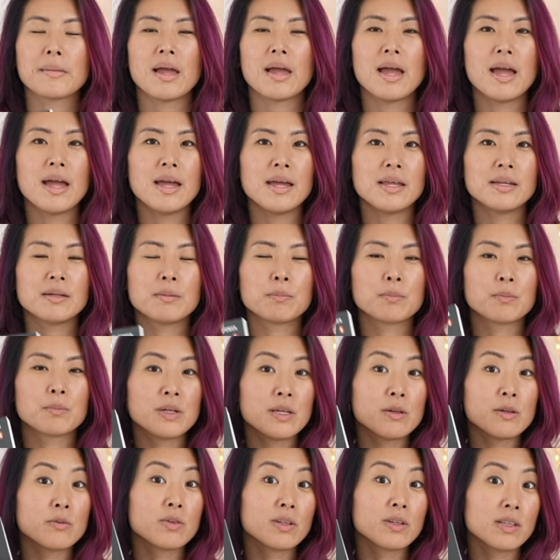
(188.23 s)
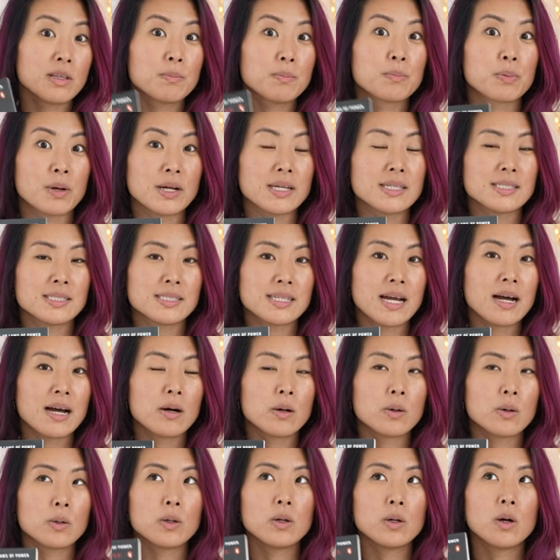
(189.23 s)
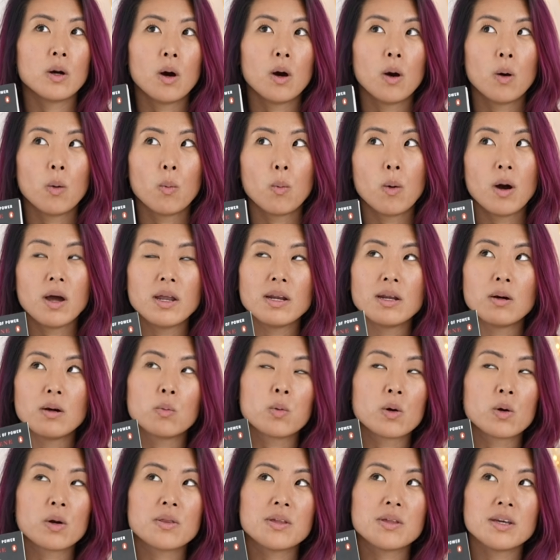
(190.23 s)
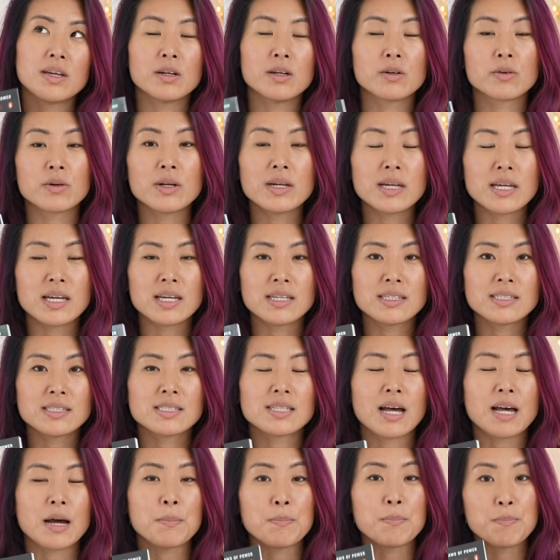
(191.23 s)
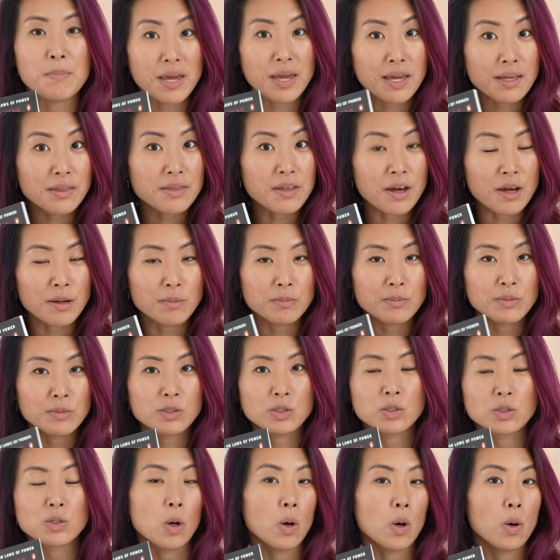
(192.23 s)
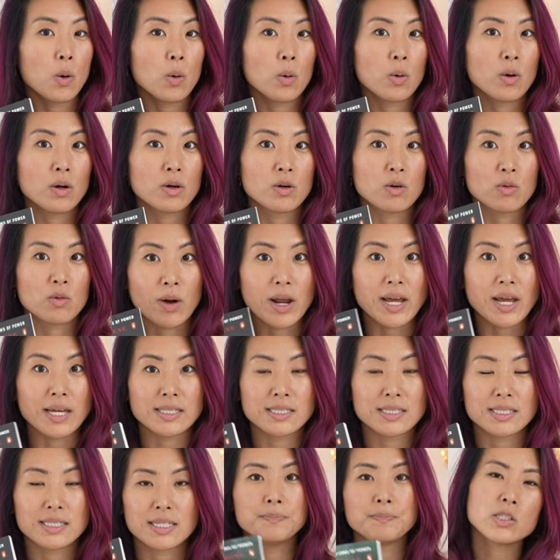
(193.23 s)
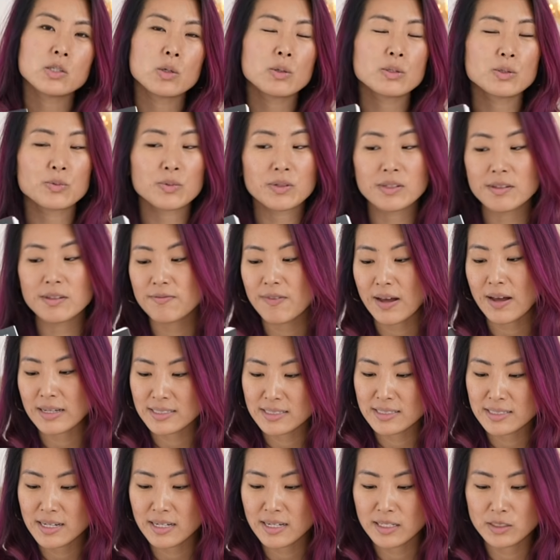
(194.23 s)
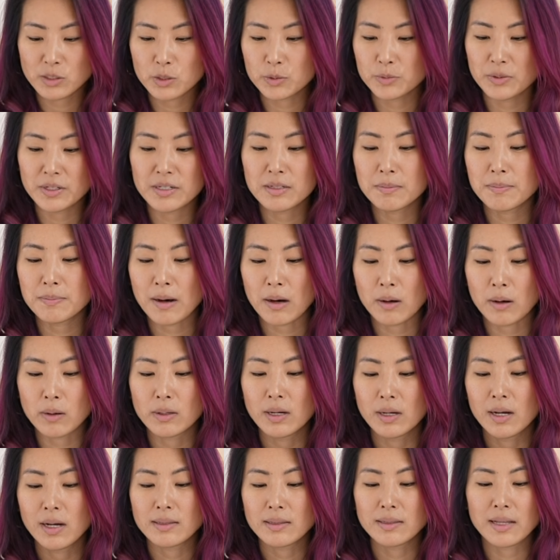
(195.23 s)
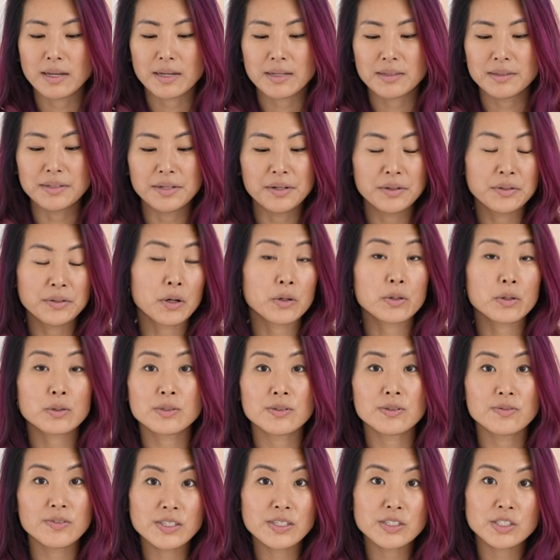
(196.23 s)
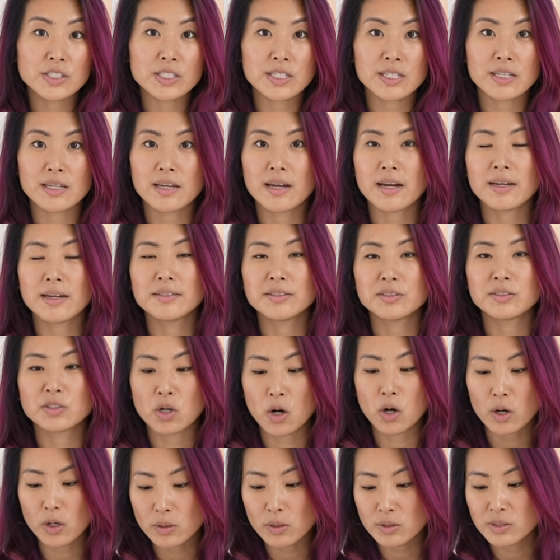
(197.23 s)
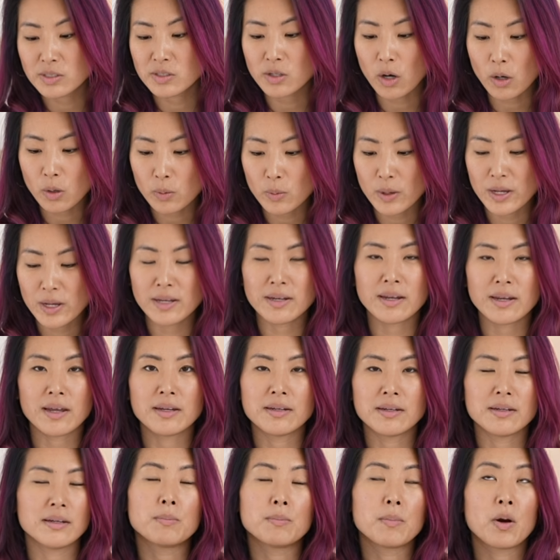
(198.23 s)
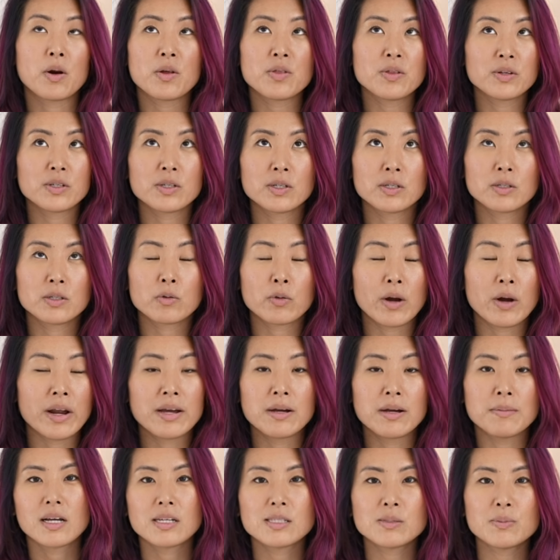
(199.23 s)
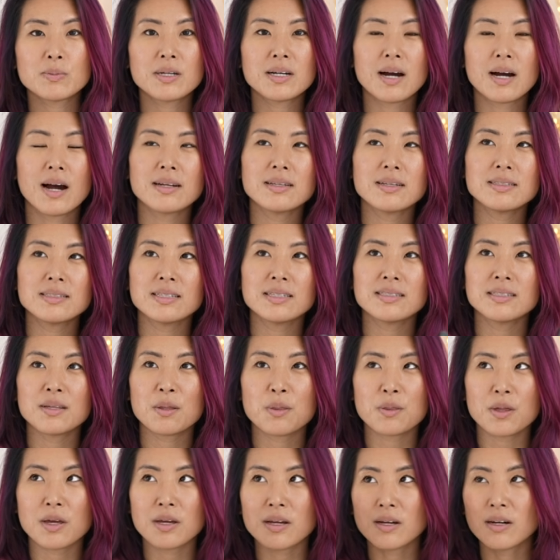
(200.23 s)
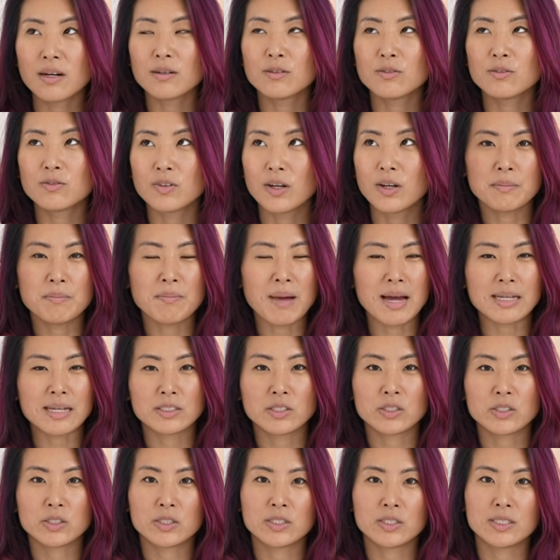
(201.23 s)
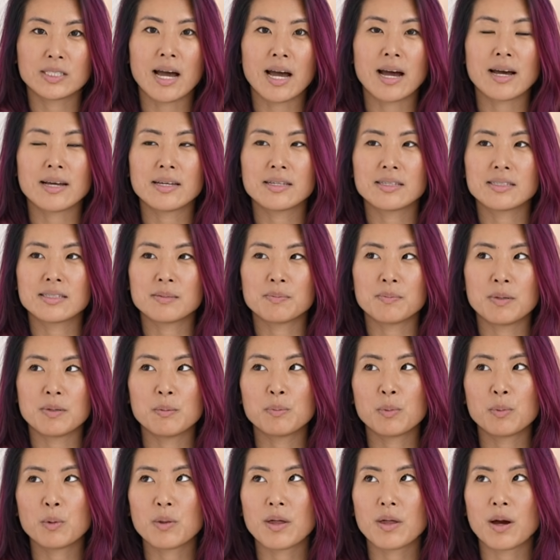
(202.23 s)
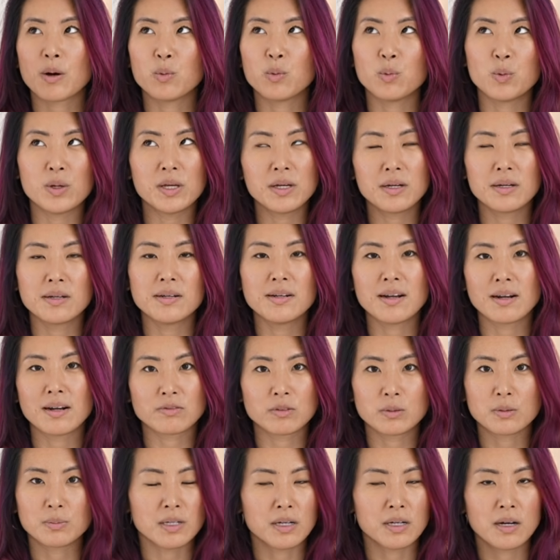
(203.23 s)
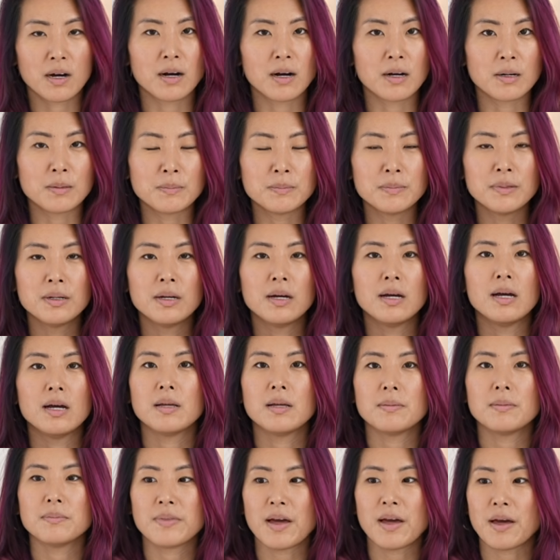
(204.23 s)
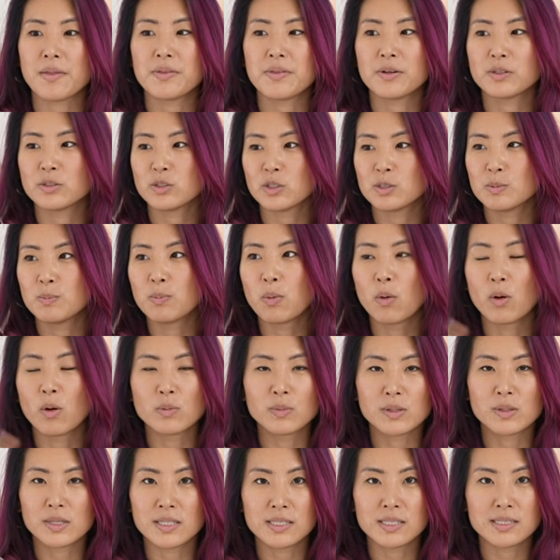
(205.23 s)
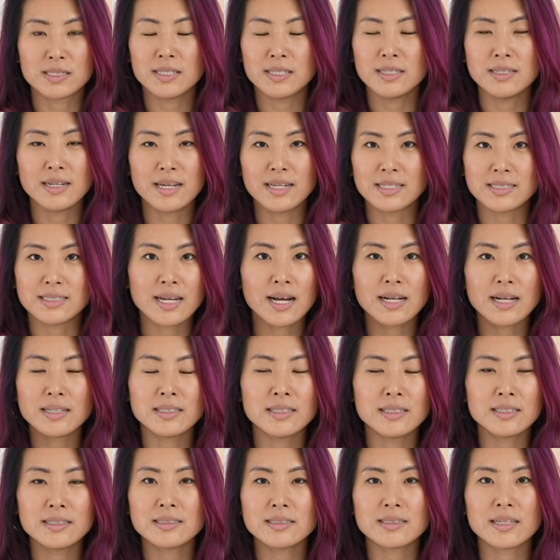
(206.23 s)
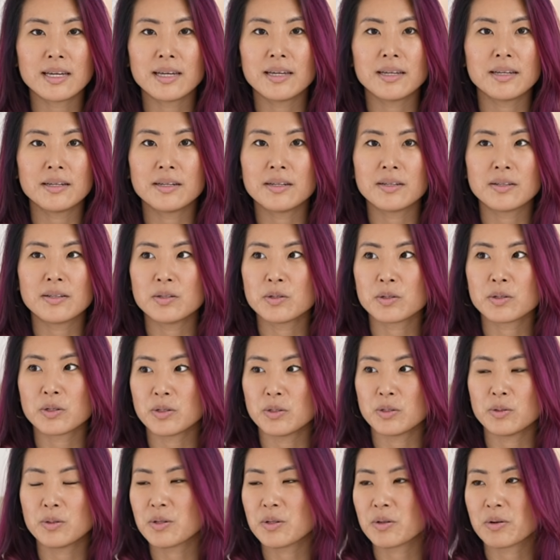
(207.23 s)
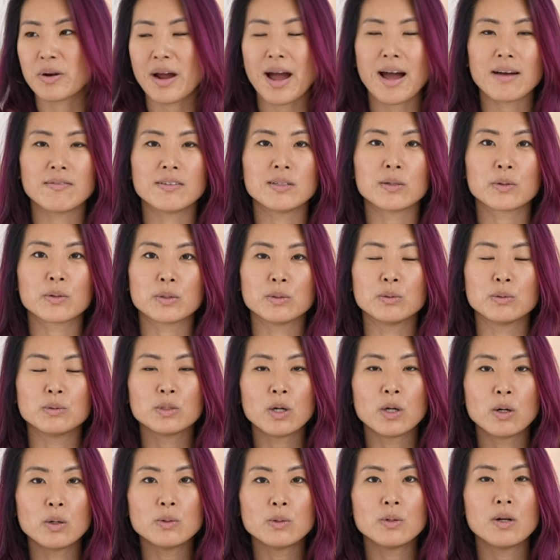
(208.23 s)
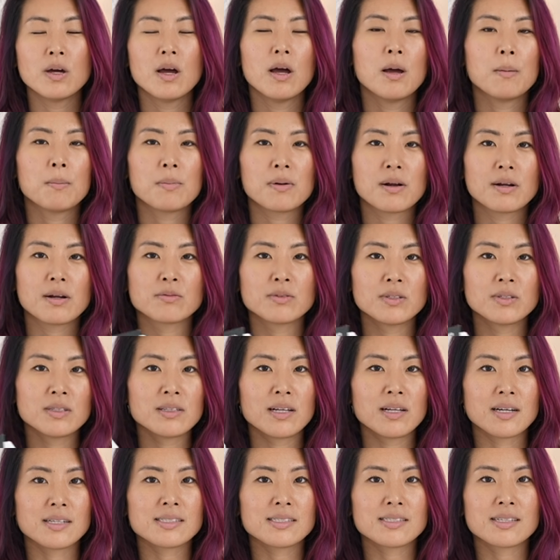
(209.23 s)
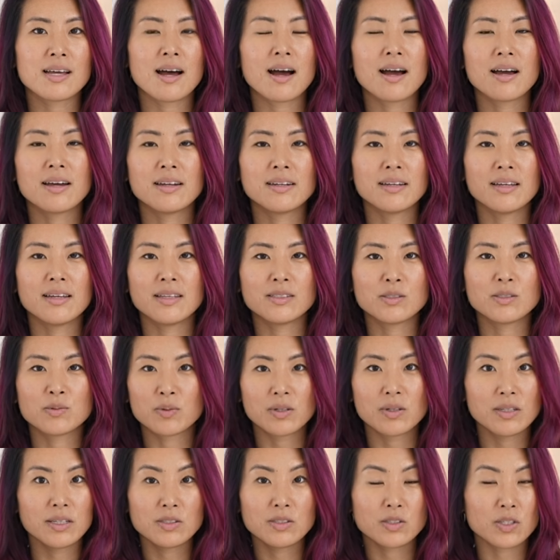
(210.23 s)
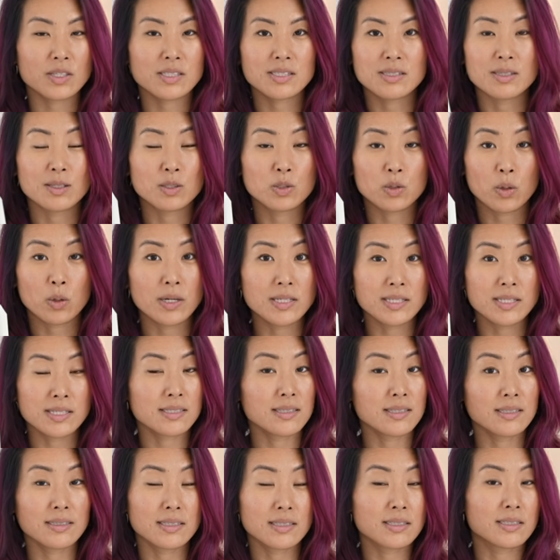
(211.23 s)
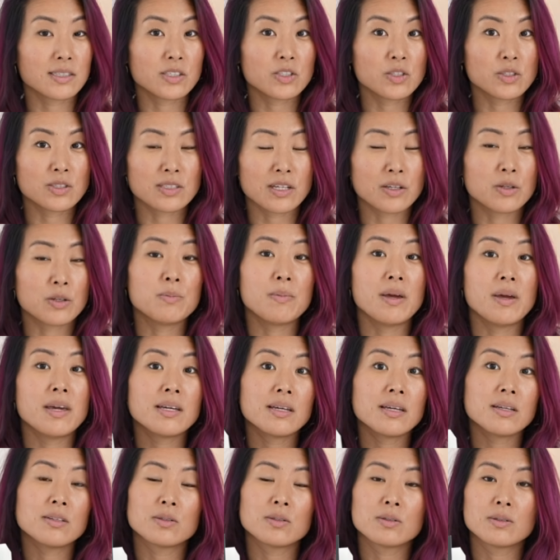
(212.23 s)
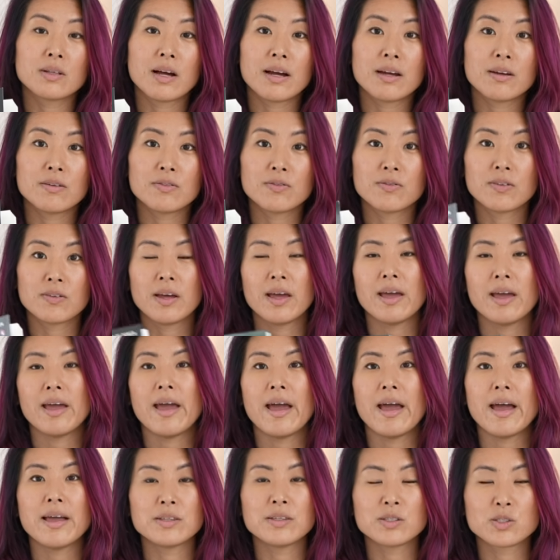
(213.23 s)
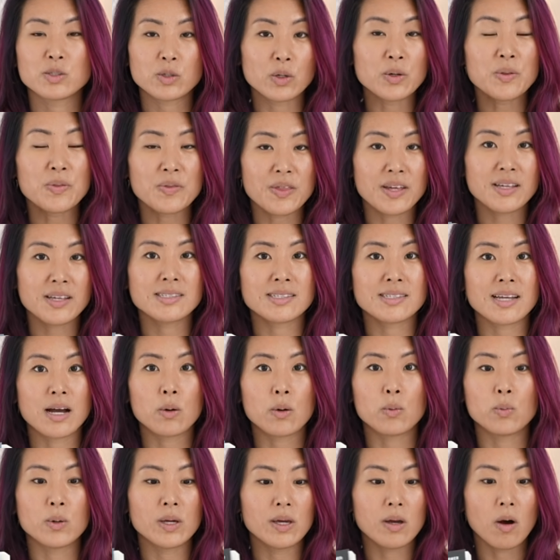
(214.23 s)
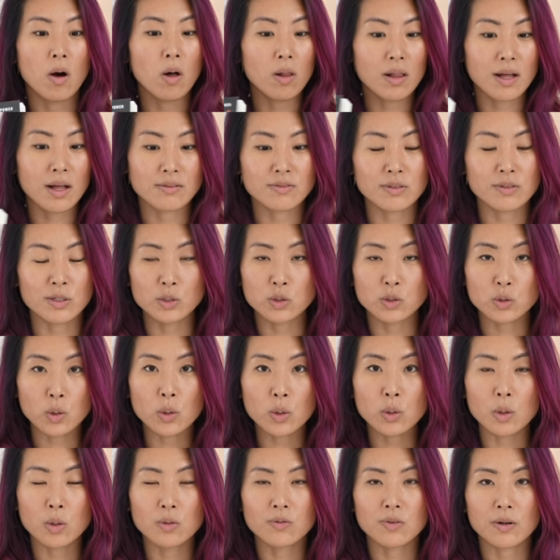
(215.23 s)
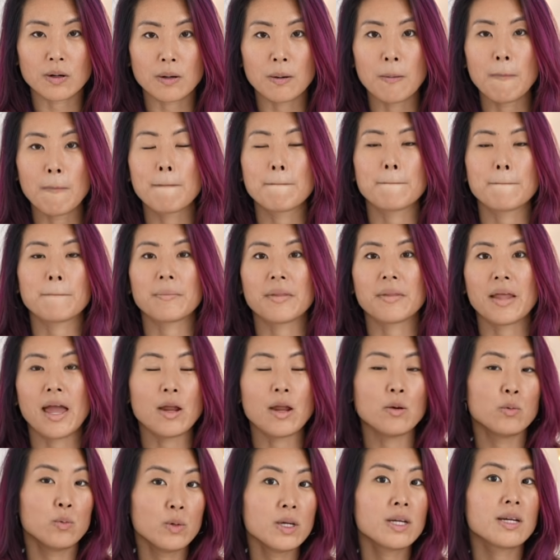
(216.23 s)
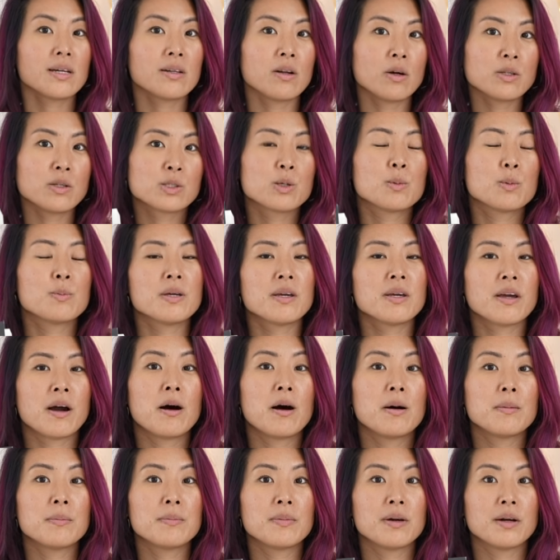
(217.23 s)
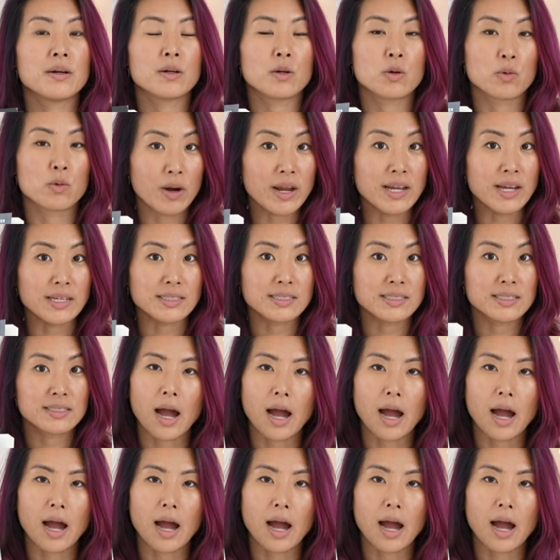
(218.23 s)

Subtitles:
And he really breaks down what were the ingredients that made them so great. So it was really fascinating to read about, like, Leonardo da Vinci and Charles Darwin and Martha Graham, because we kind of tend to think of masters as people that we could never become, that they're just born with this innate talent and you either have it or you don't. But I realized that it's really just the choices and decisions that you make in your life and certain things that we all have control over, and we can also become great.